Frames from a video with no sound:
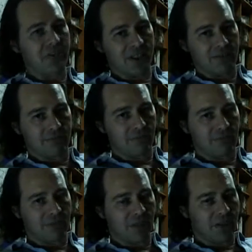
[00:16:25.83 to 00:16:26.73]
way,
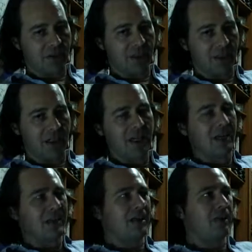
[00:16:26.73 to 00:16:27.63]
okay?
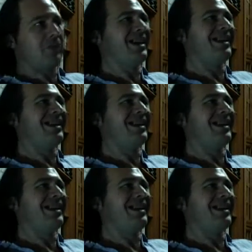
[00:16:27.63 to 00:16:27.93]
Now we